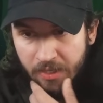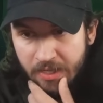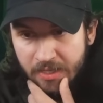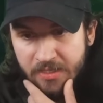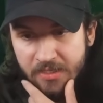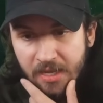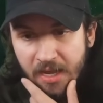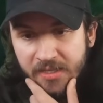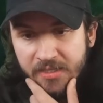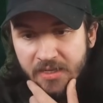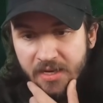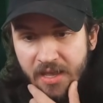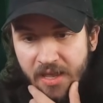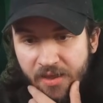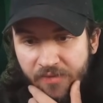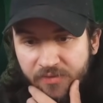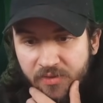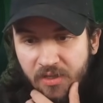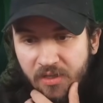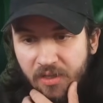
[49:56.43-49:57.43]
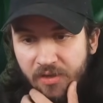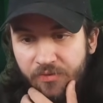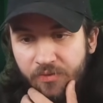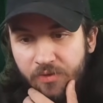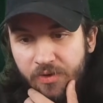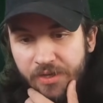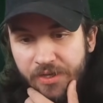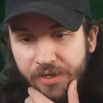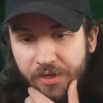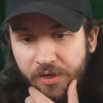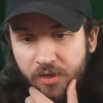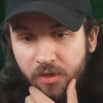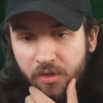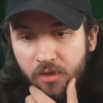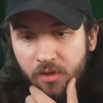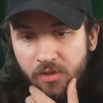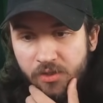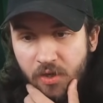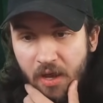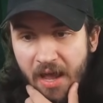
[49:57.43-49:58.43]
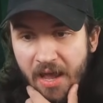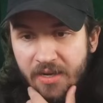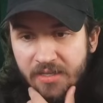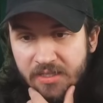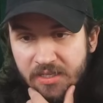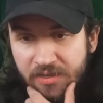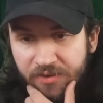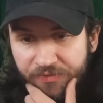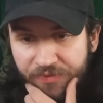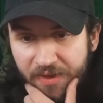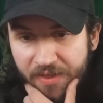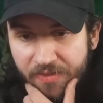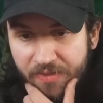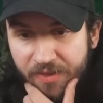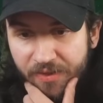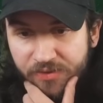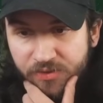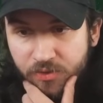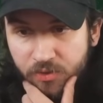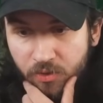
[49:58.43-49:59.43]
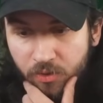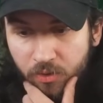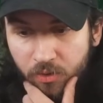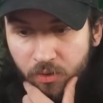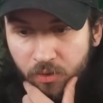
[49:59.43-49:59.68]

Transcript: He doesn't have delivery here. So how does he defend this?